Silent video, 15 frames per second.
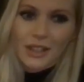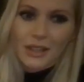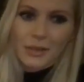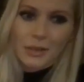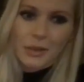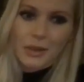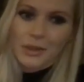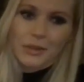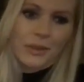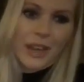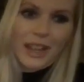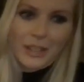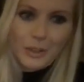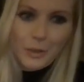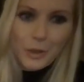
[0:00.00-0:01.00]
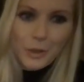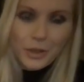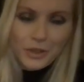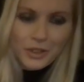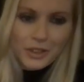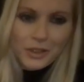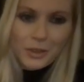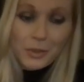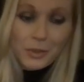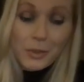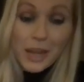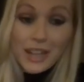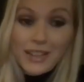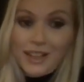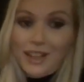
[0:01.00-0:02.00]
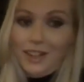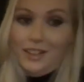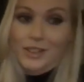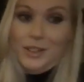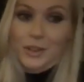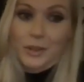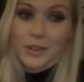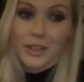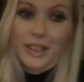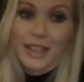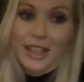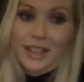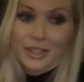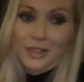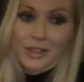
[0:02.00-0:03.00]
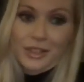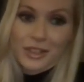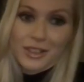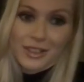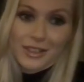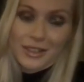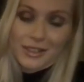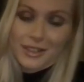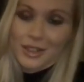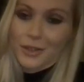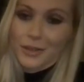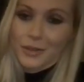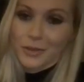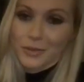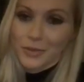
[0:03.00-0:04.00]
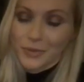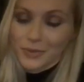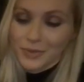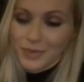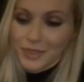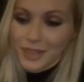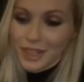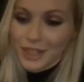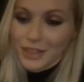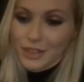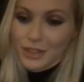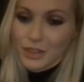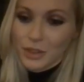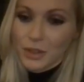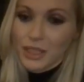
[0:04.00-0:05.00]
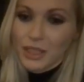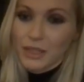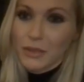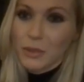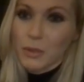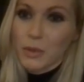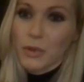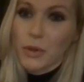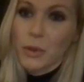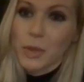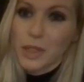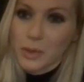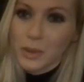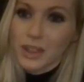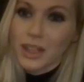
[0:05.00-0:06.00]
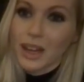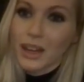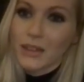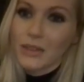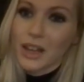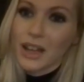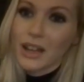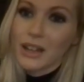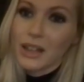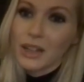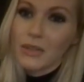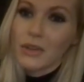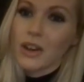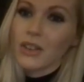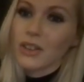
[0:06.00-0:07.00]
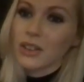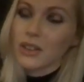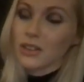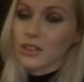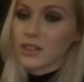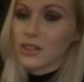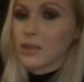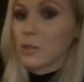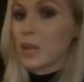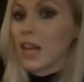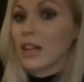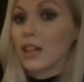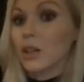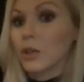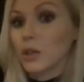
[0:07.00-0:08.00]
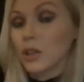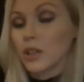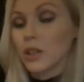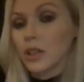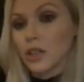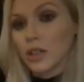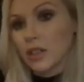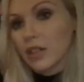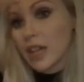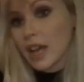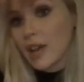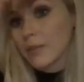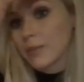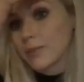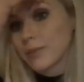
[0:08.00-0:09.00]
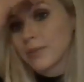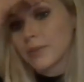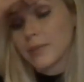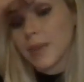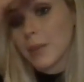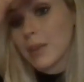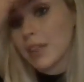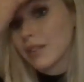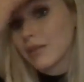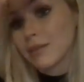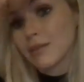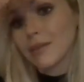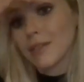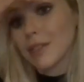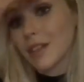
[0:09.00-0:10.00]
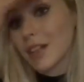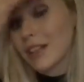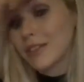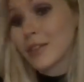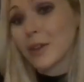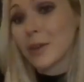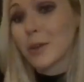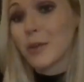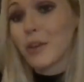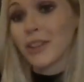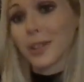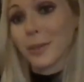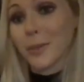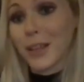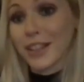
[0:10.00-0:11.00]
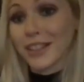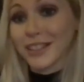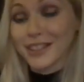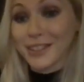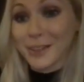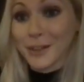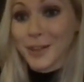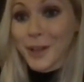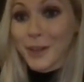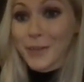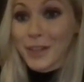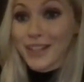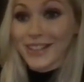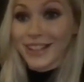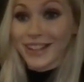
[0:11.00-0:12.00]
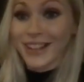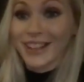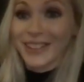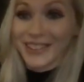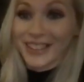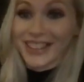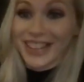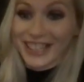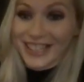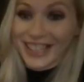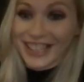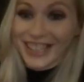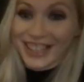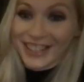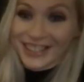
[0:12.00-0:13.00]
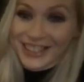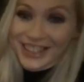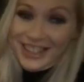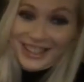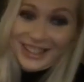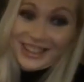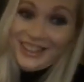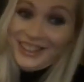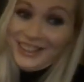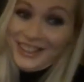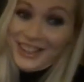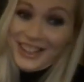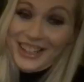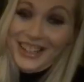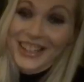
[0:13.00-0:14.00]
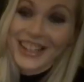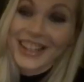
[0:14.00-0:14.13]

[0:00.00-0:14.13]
you've heard an orchestra, they're amazing. So it's just it's just totally different performance when you have that rather than just a piano. I mean, don't get me wrong, the pianists are amazing what they did and everything. They are great.